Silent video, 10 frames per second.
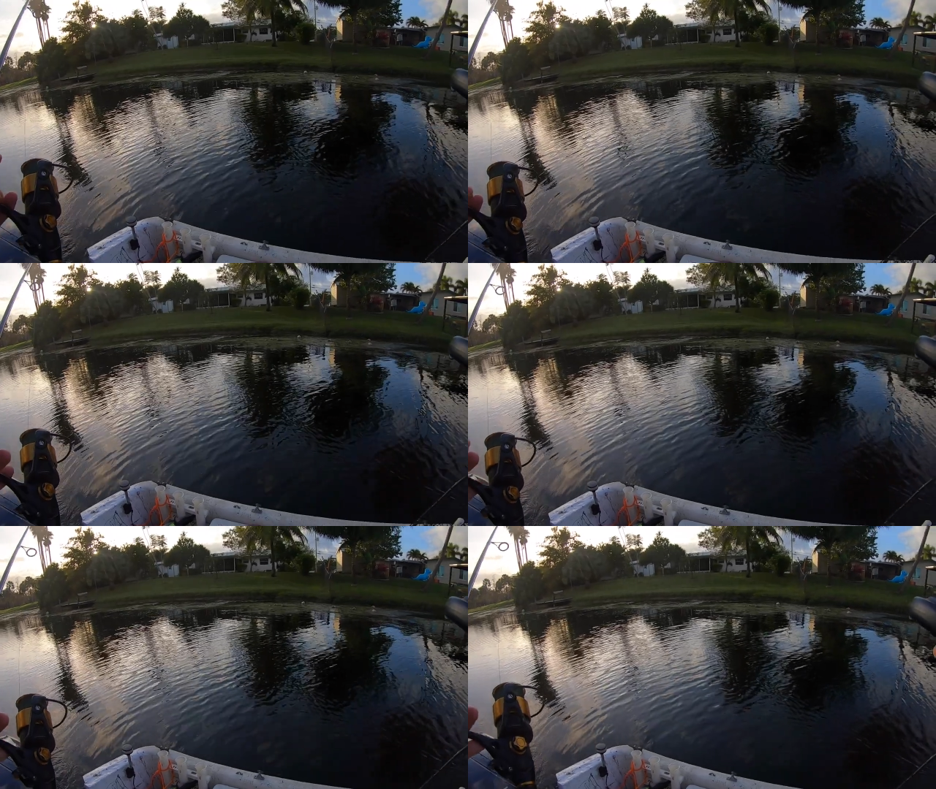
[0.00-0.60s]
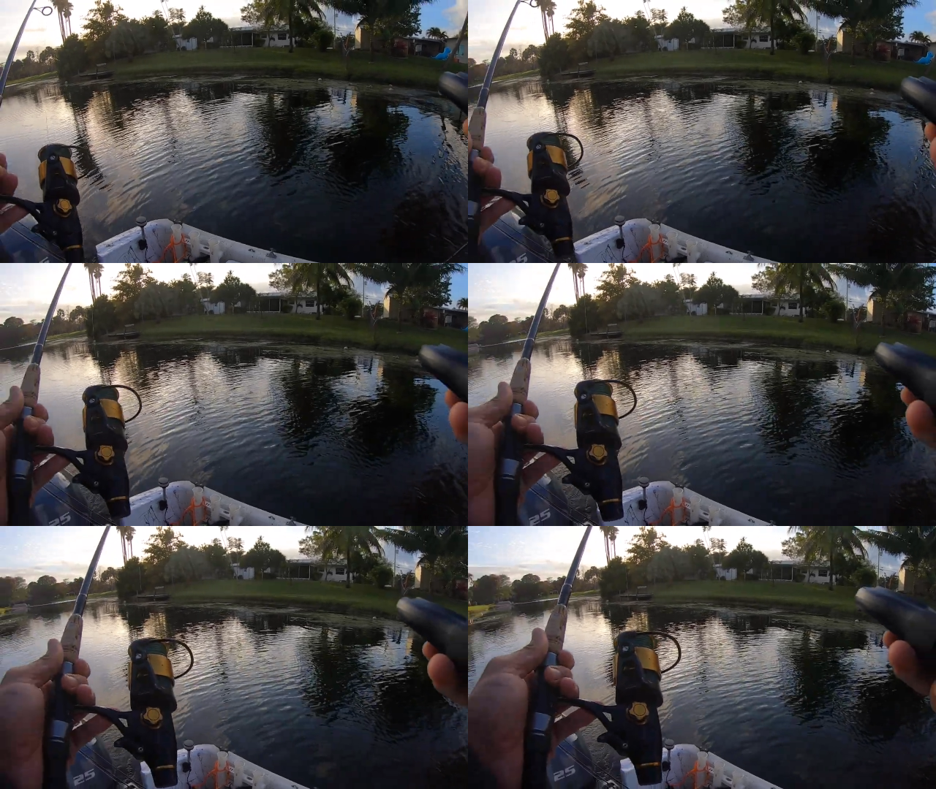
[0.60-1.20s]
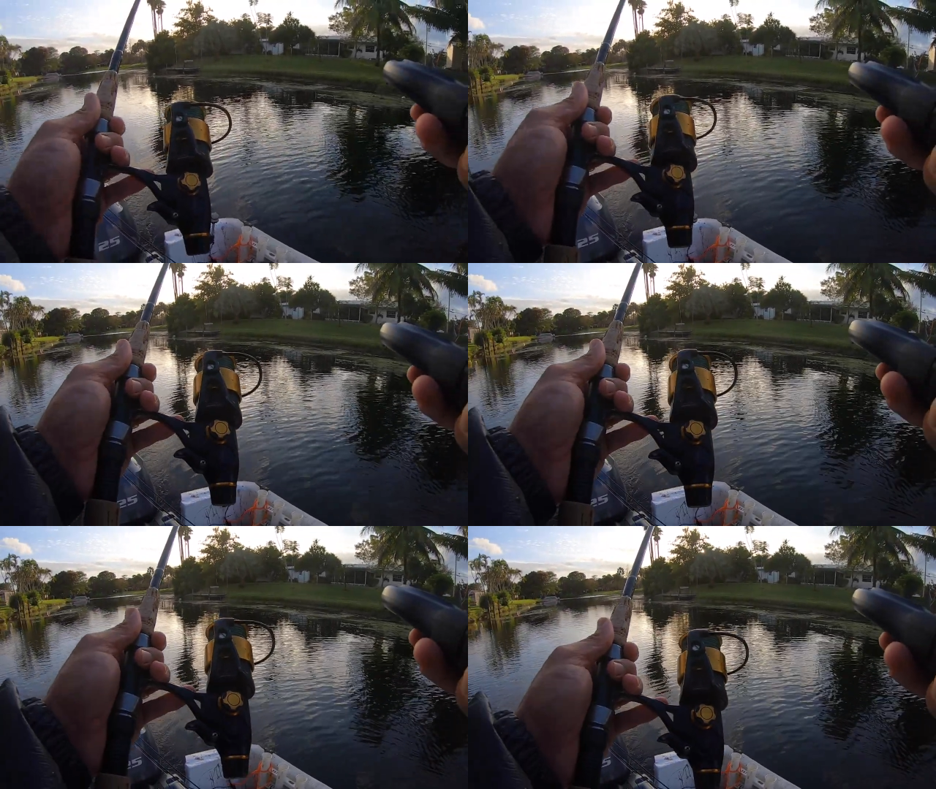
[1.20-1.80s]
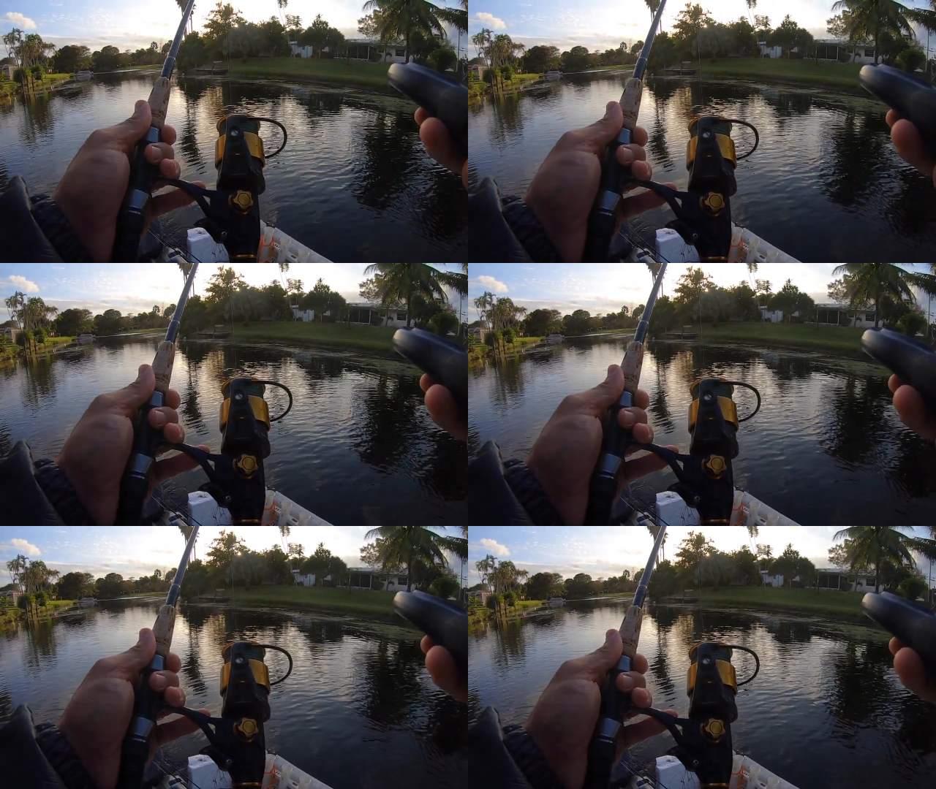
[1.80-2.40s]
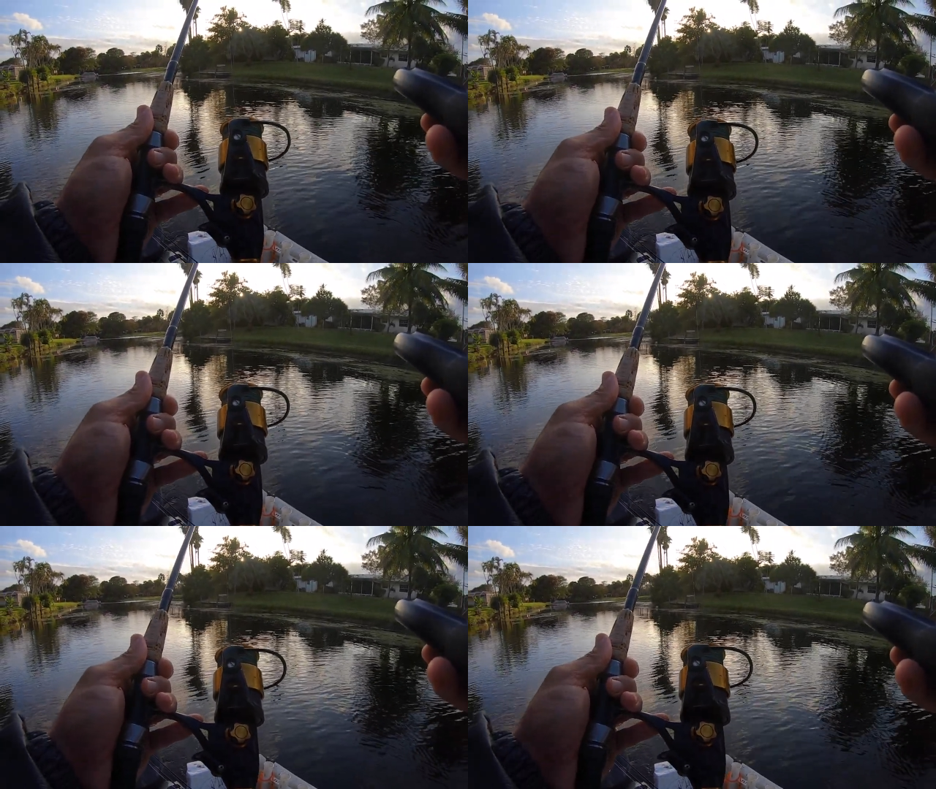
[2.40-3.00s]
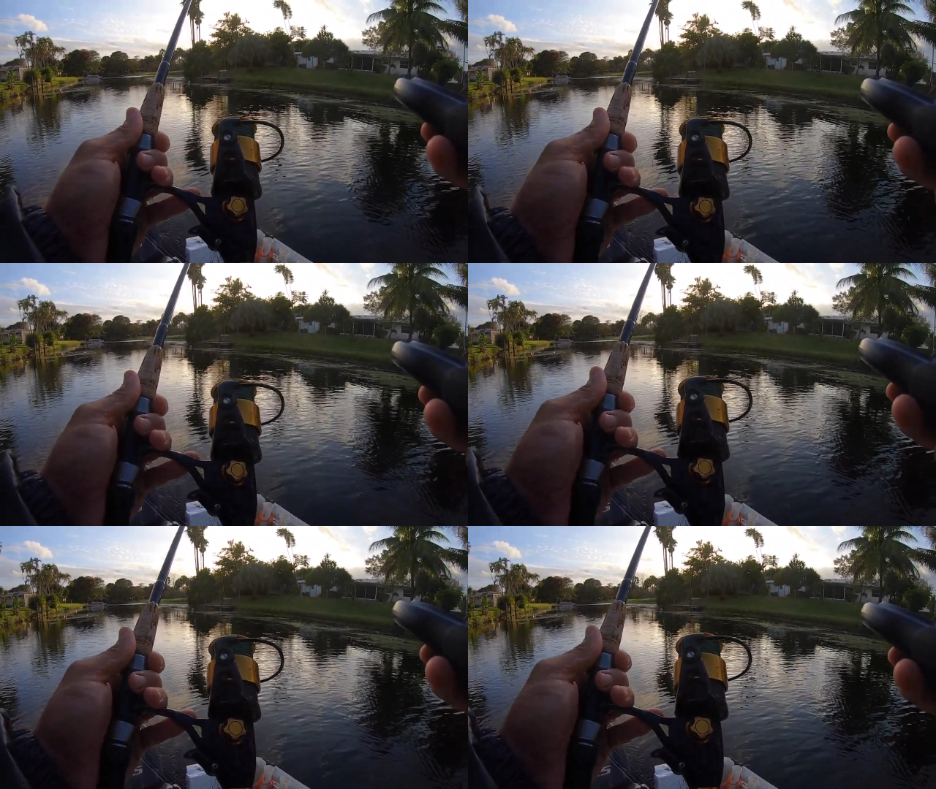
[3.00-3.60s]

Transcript: (no speaker visible)